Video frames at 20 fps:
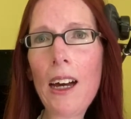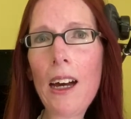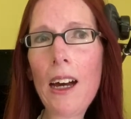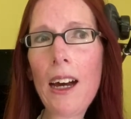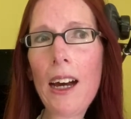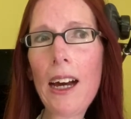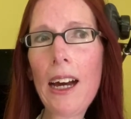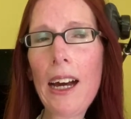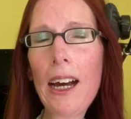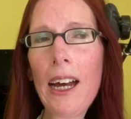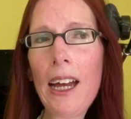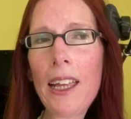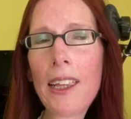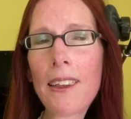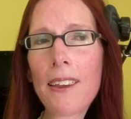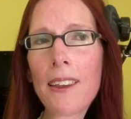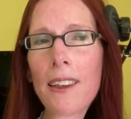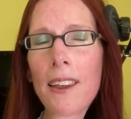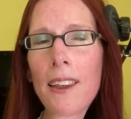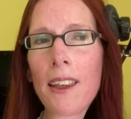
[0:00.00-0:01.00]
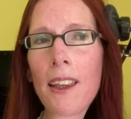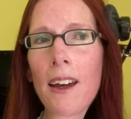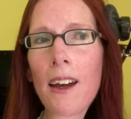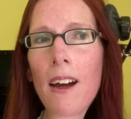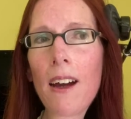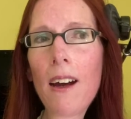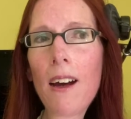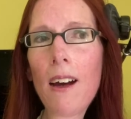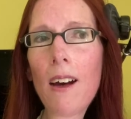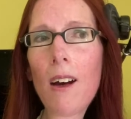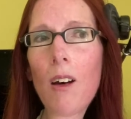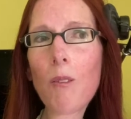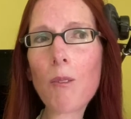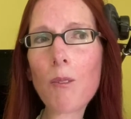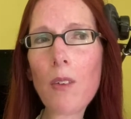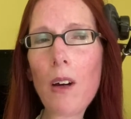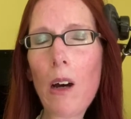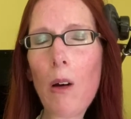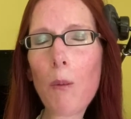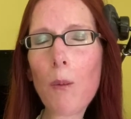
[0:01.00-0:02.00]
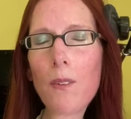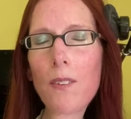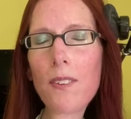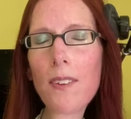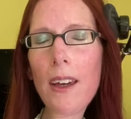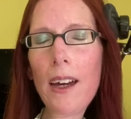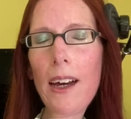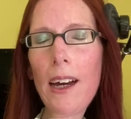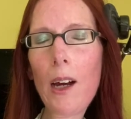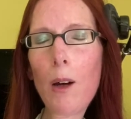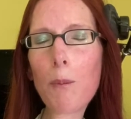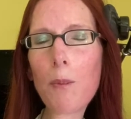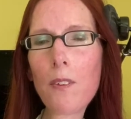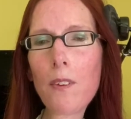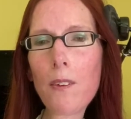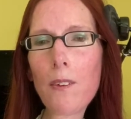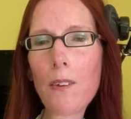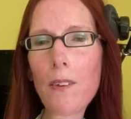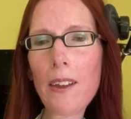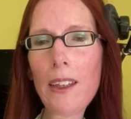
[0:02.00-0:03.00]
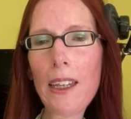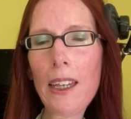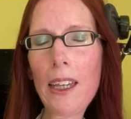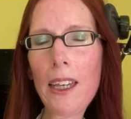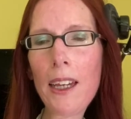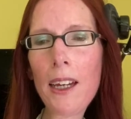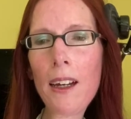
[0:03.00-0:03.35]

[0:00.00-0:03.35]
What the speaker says: And I was absolutely